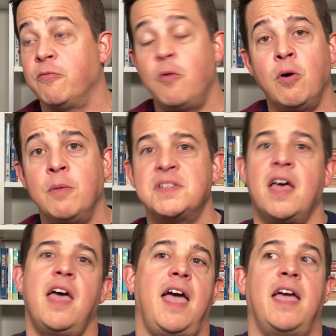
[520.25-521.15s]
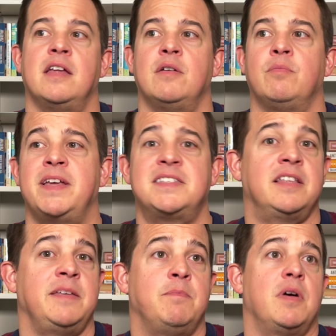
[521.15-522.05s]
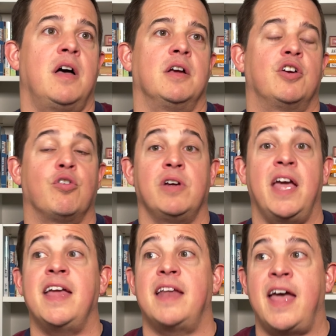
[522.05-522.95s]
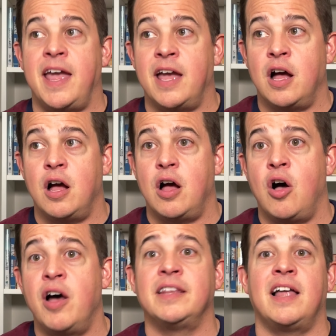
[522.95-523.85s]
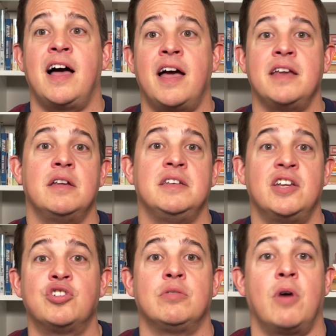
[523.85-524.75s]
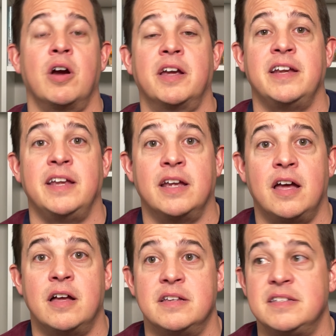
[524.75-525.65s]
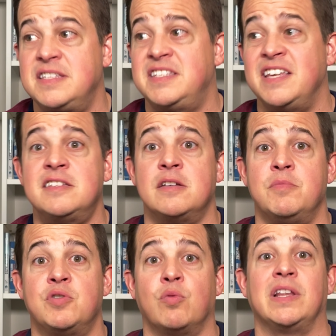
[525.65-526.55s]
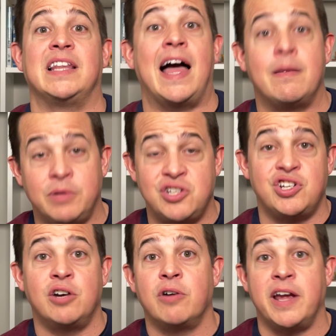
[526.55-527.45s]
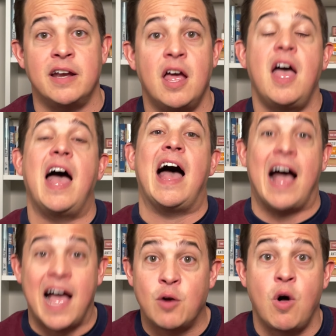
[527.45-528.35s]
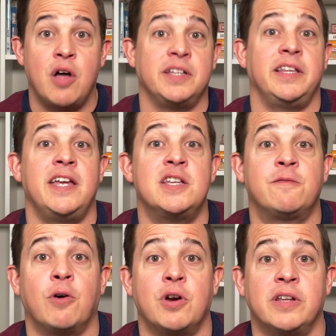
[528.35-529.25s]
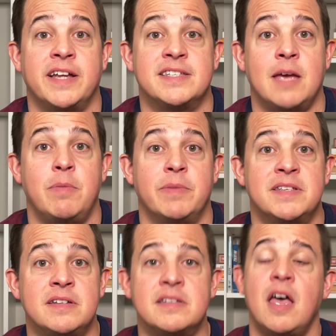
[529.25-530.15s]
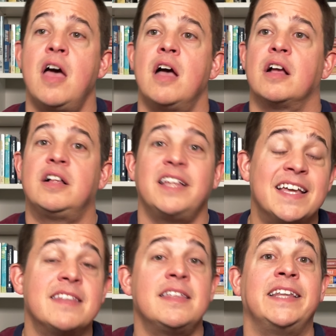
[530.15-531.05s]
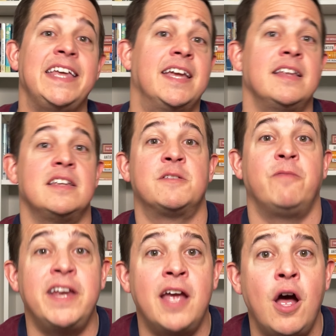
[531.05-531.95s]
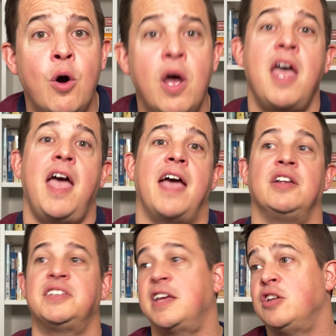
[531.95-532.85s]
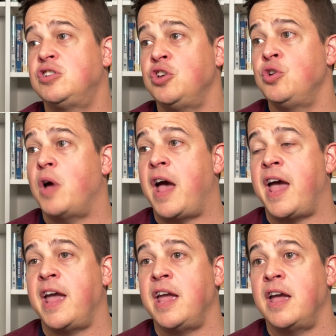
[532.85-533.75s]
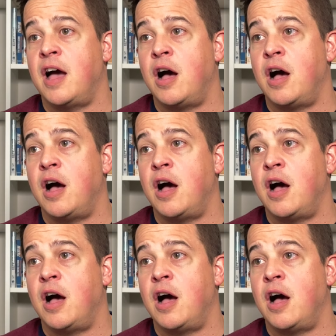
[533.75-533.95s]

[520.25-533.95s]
forms, and basically create a online digital marketing system to reliably generate high quality leads for your landscaping business, click the link in this video and it'll take you to a